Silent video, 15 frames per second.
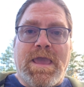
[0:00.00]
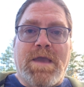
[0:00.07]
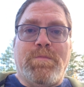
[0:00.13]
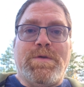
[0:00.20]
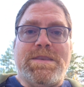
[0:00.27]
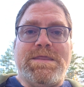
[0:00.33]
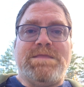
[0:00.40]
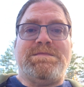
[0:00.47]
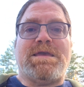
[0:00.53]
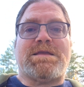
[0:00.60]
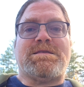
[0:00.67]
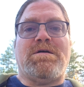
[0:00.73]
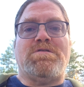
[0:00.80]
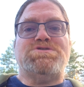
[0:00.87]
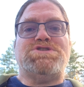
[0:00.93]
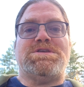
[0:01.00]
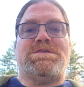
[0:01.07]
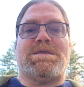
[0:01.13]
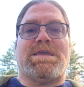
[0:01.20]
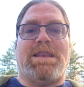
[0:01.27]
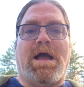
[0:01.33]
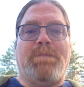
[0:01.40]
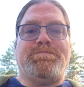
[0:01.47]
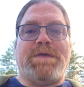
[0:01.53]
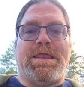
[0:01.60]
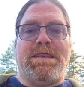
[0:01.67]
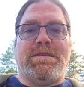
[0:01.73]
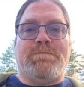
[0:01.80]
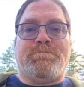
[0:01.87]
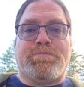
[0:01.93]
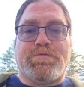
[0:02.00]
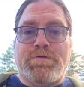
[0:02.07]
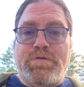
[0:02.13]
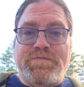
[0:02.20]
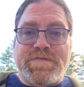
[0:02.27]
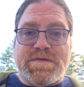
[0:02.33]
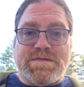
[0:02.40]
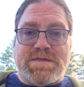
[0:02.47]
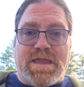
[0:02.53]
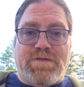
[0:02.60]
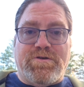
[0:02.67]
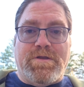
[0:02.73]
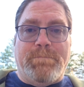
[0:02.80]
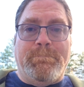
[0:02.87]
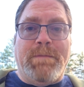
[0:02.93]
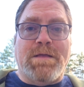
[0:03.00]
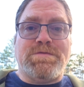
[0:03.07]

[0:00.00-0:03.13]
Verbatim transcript: And we need technology that can update and improve the standard in